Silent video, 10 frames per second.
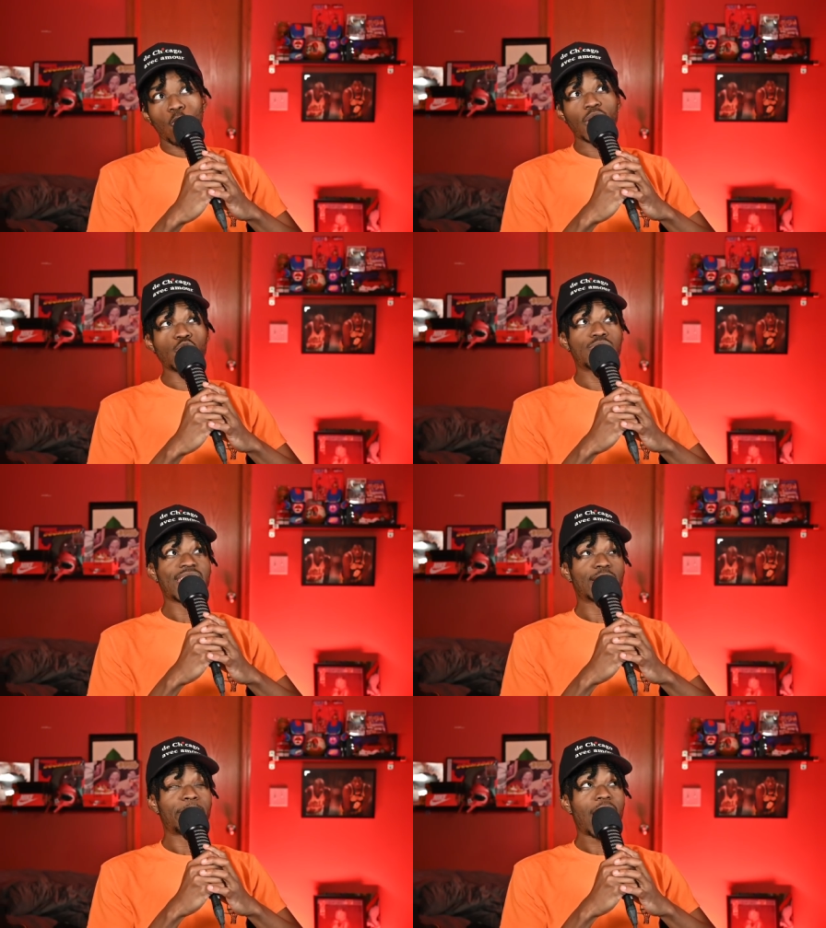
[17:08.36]
What do you
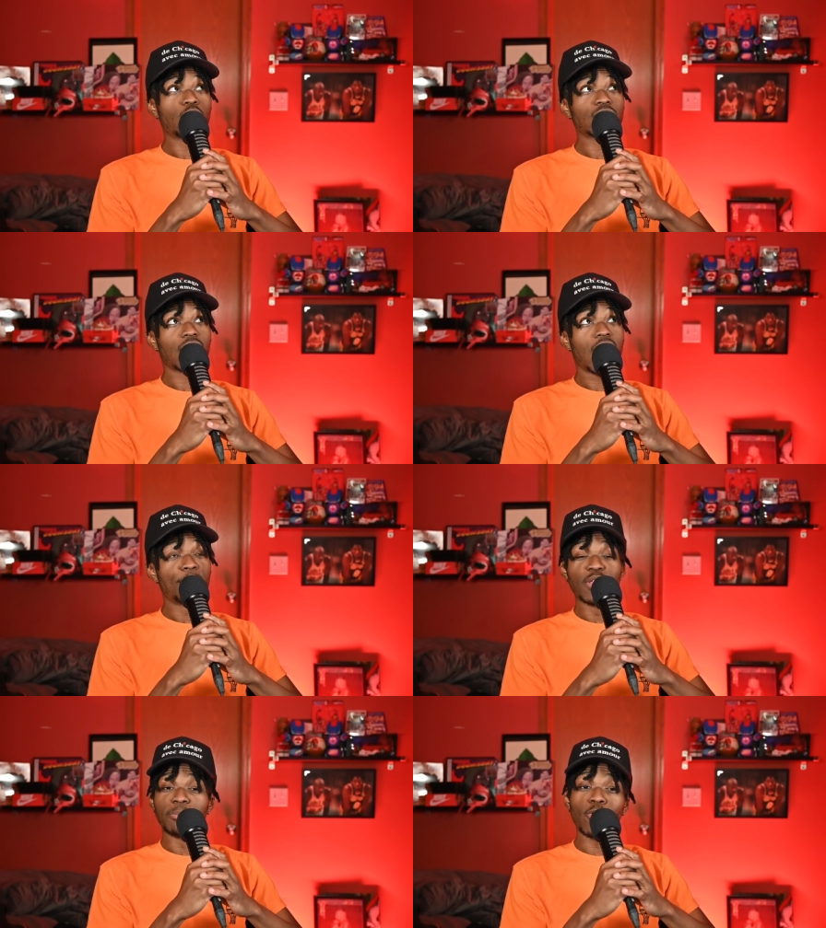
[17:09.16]
think about
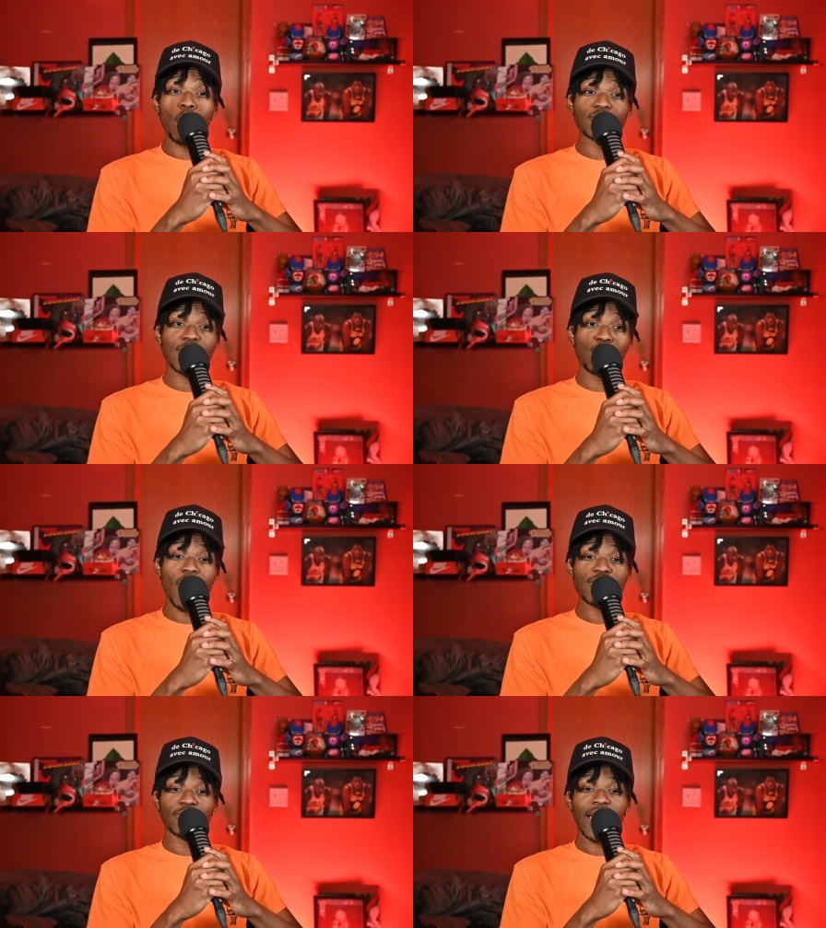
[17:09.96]
um, the Bulls,
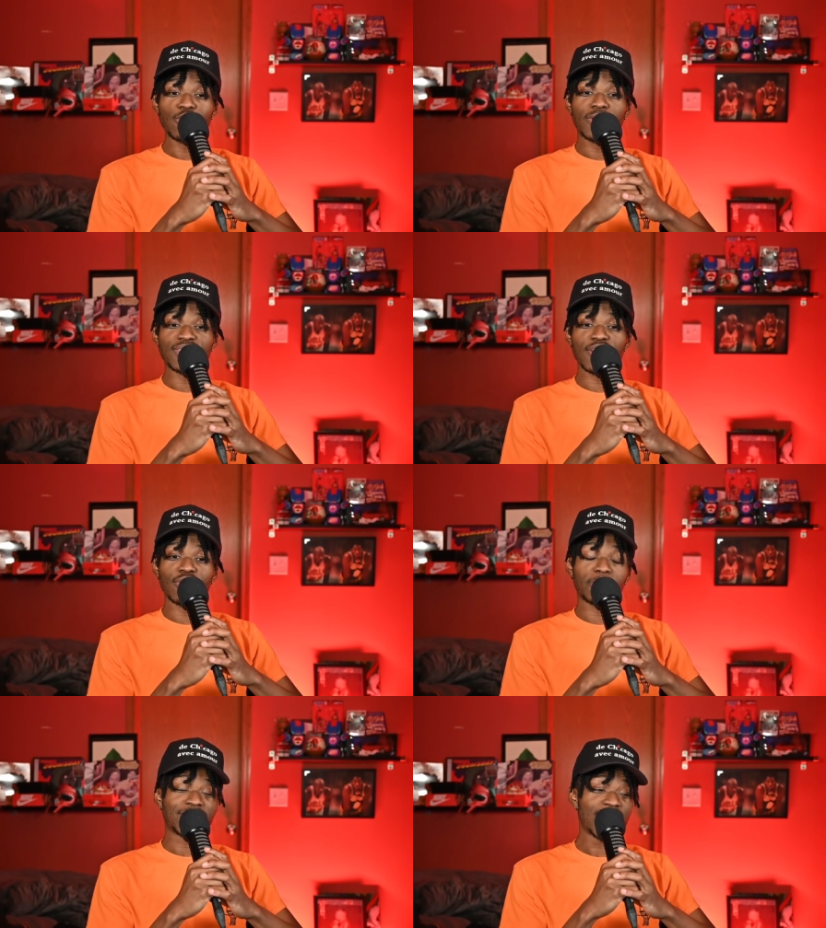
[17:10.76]
whether or not you
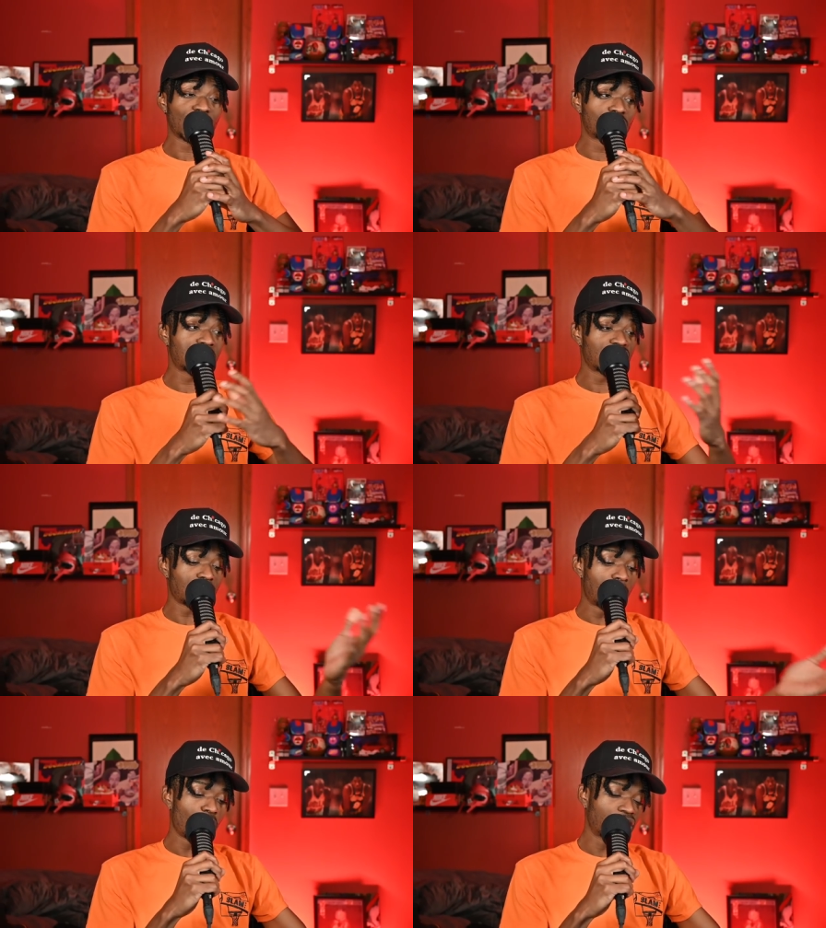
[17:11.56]
consider them contenders? Because
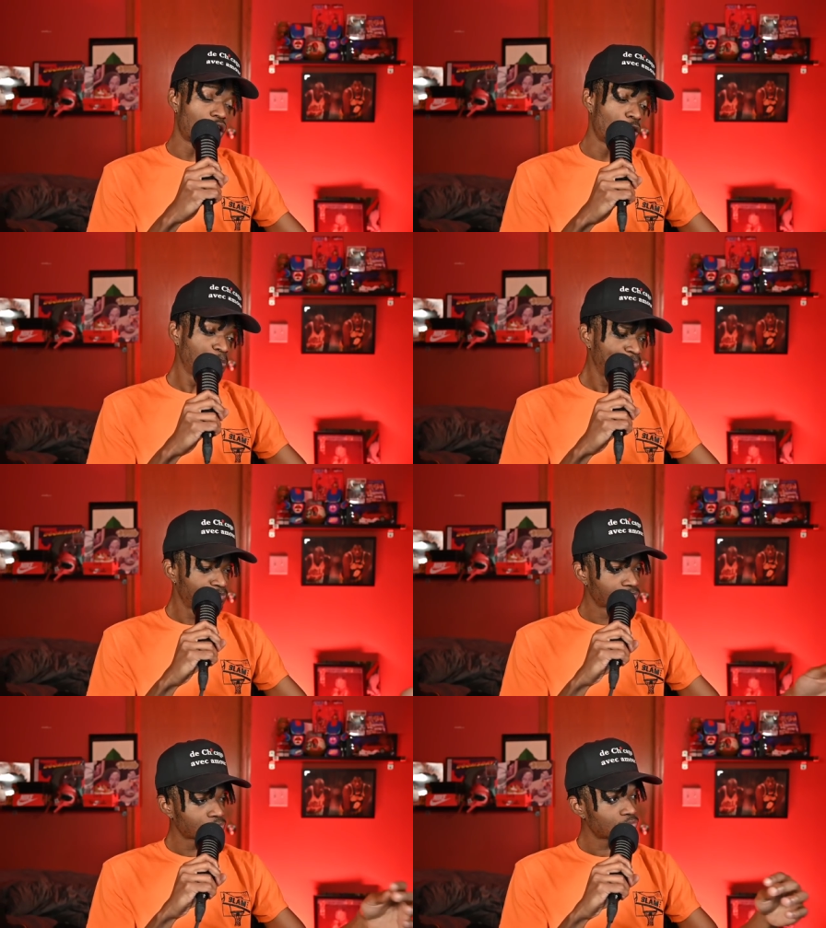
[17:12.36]
my boy Combe
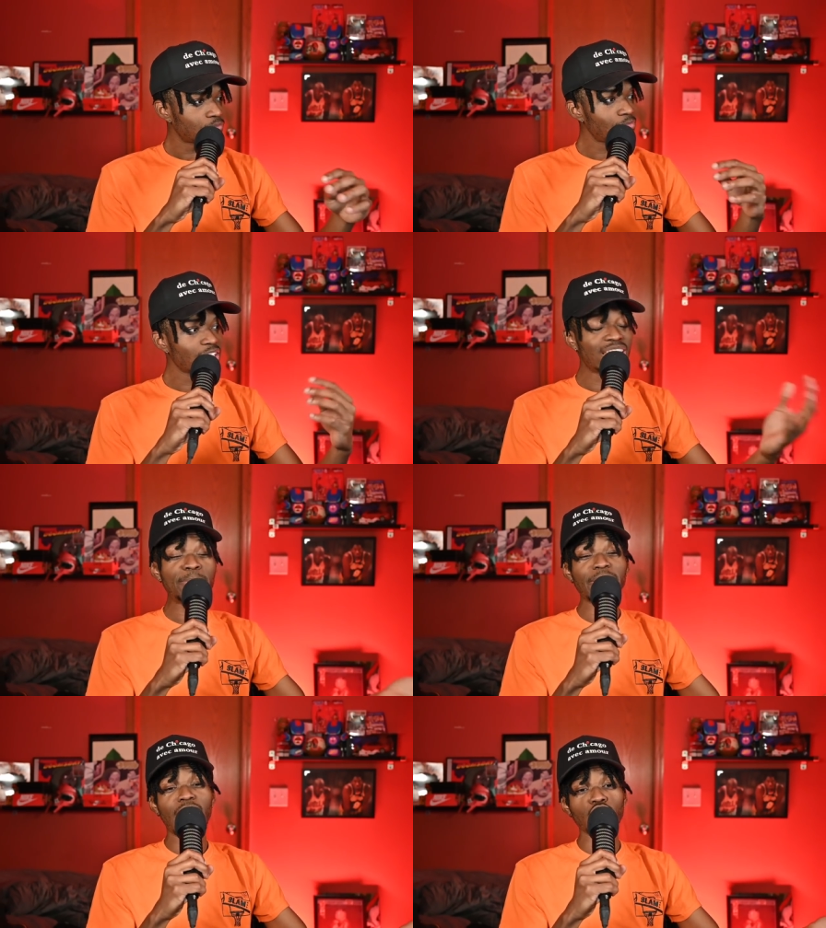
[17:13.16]

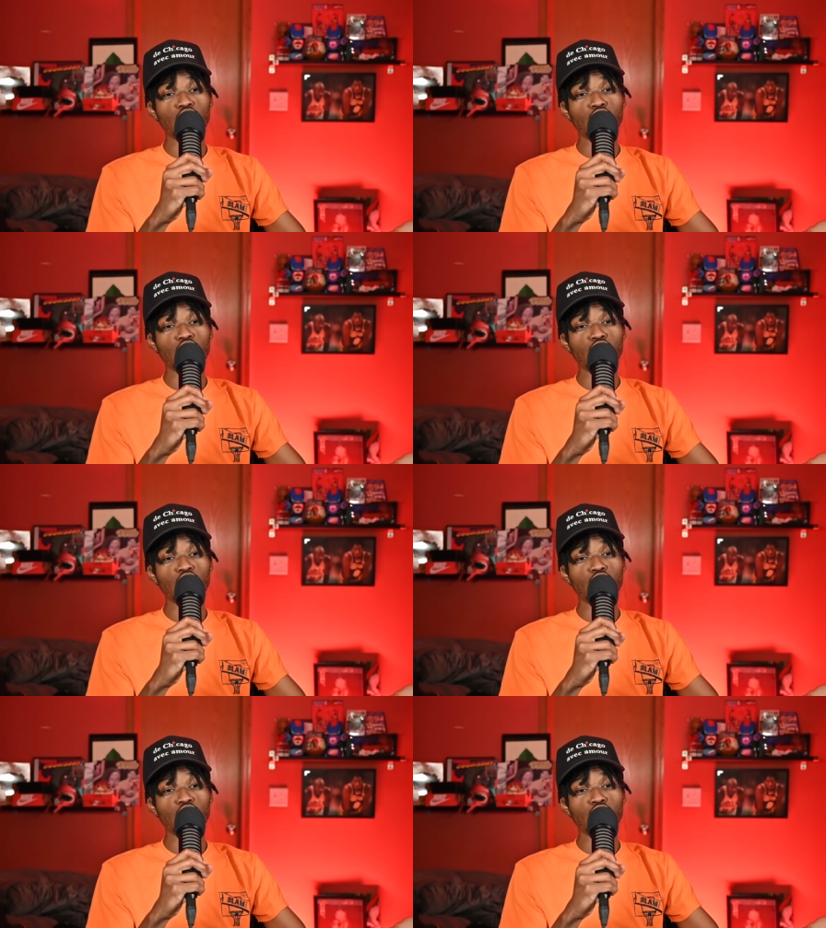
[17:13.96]
he put out a